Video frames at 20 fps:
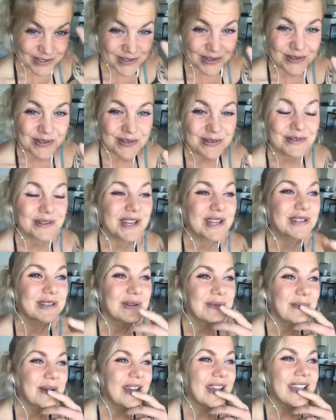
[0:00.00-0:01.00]
you're
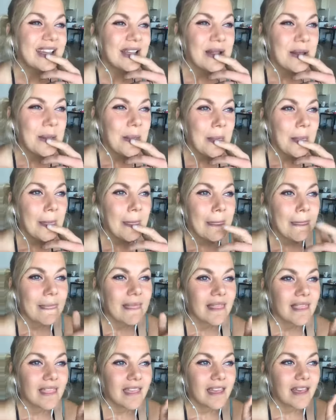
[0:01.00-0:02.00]
surrounded by,
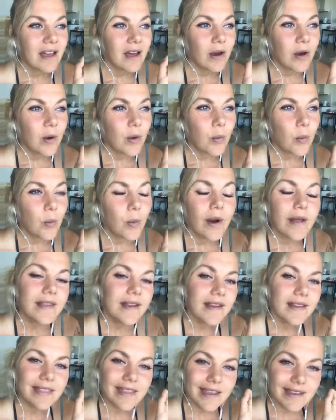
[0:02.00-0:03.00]
what
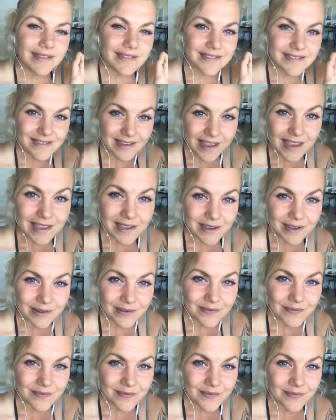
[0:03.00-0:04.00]
are they saying?
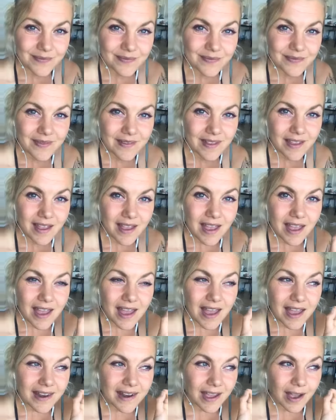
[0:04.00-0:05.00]

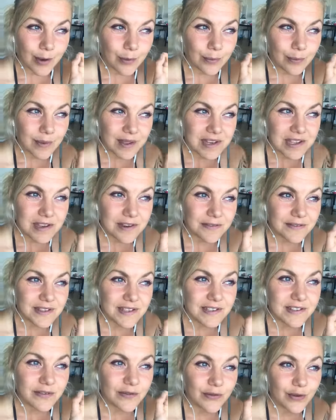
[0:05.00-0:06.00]
And how many of
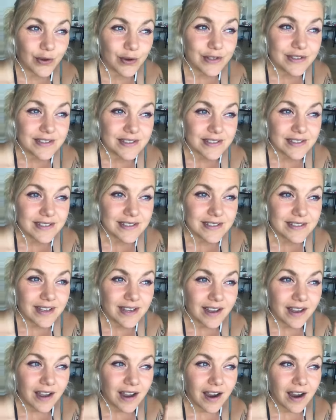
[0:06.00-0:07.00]
these voices
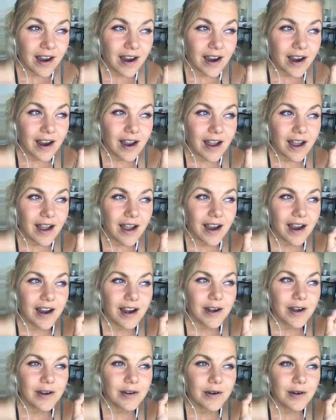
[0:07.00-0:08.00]

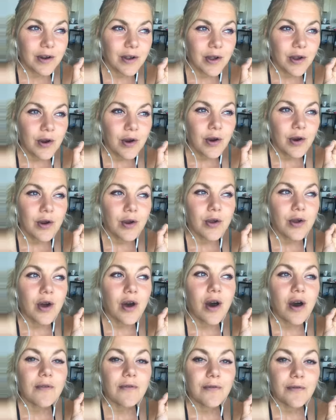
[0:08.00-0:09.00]
are
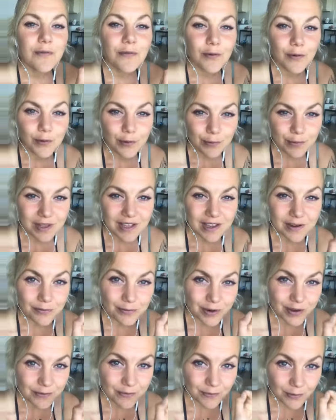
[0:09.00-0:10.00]
confirming and
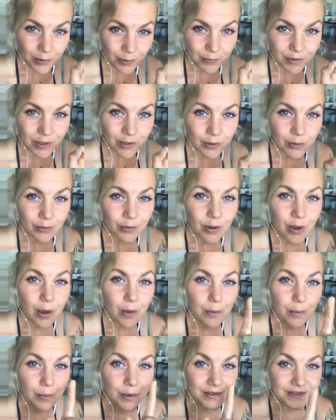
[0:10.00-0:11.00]
reaffirming you
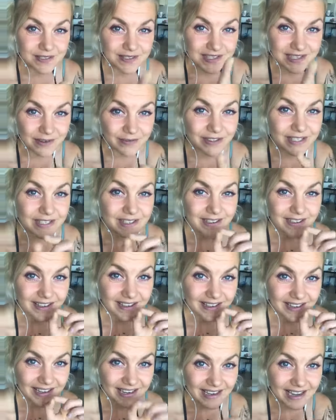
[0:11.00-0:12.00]
positivity
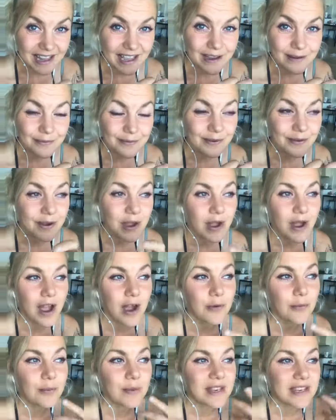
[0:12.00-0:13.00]
in life?
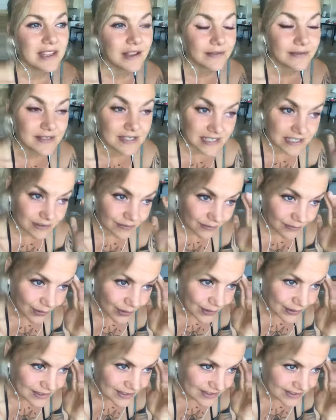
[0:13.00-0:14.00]
How many of these
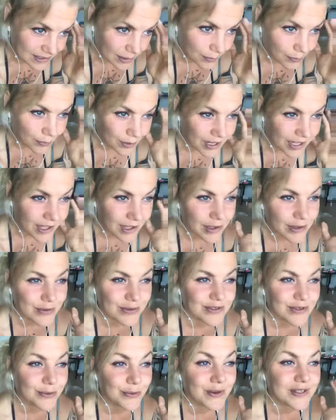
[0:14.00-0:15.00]
voices are bringing you
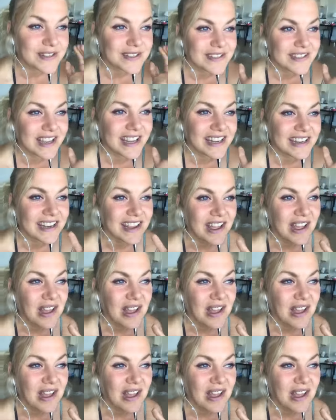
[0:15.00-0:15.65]
to a state